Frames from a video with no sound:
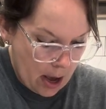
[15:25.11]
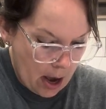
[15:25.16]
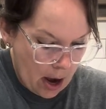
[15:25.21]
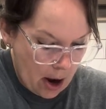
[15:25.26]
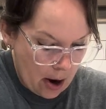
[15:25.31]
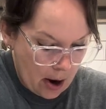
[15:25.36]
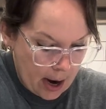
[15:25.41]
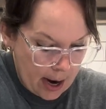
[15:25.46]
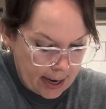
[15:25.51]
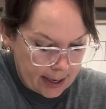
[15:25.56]

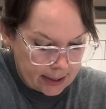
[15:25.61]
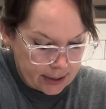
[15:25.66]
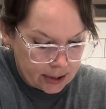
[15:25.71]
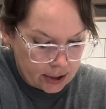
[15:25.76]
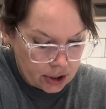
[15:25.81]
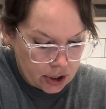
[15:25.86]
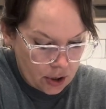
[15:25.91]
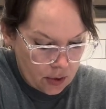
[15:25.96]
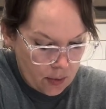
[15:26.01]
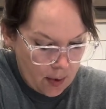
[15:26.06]
All right,
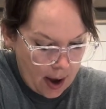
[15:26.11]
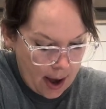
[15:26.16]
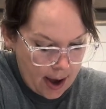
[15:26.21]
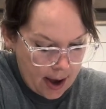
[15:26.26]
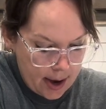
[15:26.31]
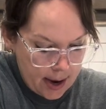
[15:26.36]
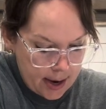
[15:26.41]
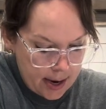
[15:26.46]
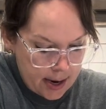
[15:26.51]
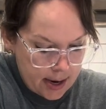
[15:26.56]
so
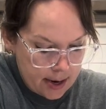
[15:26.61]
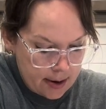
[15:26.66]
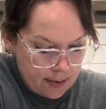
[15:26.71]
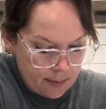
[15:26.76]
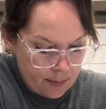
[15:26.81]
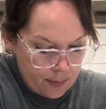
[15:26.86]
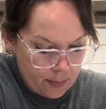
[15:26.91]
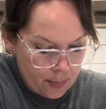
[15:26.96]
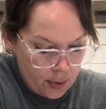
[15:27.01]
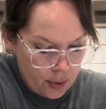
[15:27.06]
I
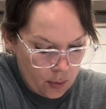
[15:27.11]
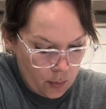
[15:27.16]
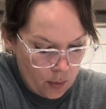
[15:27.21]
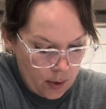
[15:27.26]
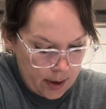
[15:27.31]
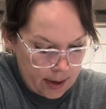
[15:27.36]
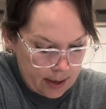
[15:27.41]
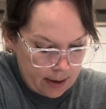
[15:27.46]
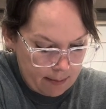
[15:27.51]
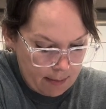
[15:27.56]
put
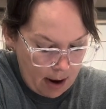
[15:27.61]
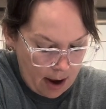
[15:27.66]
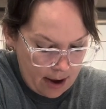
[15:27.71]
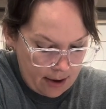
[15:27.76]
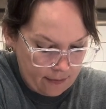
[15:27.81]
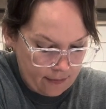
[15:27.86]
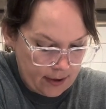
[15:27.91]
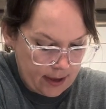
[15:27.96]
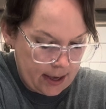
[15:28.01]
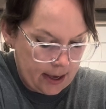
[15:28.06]
one in my
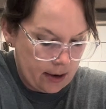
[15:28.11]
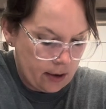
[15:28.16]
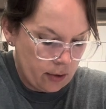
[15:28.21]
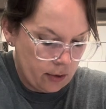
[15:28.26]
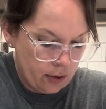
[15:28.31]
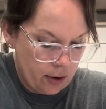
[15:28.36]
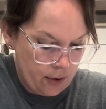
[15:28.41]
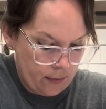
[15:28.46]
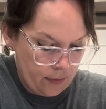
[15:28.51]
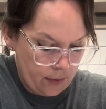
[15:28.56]
vehicle
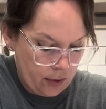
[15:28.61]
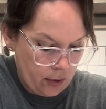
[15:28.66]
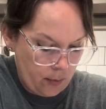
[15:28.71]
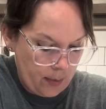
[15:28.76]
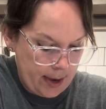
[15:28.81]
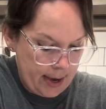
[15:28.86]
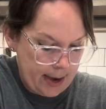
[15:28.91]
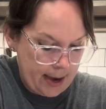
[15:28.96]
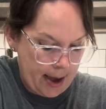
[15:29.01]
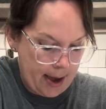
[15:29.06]
over the
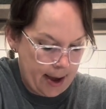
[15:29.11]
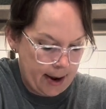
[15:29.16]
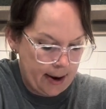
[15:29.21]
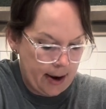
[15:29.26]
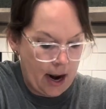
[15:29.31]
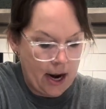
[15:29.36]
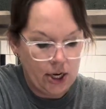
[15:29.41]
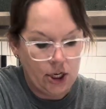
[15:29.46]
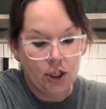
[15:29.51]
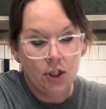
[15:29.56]
weekend.
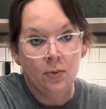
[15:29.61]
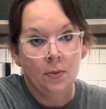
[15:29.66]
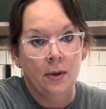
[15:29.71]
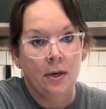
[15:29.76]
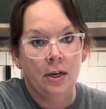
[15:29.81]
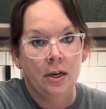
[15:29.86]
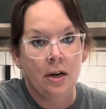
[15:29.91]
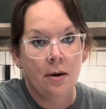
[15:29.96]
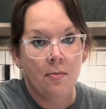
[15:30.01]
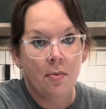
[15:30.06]
I just
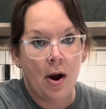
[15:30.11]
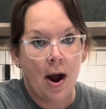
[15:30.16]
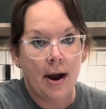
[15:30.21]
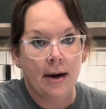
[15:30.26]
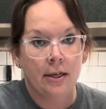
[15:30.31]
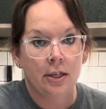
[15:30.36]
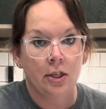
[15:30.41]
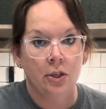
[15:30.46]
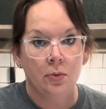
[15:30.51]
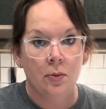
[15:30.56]
wanted to
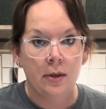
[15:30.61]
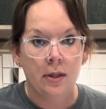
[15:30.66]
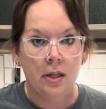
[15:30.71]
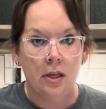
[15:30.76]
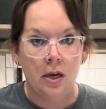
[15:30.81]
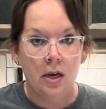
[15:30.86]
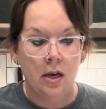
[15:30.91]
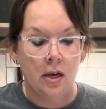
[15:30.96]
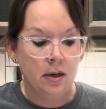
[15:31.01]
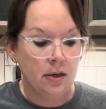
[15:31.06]
practice with
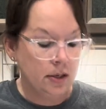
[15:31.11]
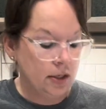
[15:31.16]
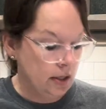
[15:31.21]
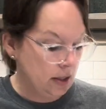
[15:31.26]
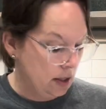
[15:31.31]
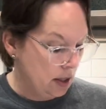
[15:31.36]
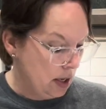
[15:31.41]
it.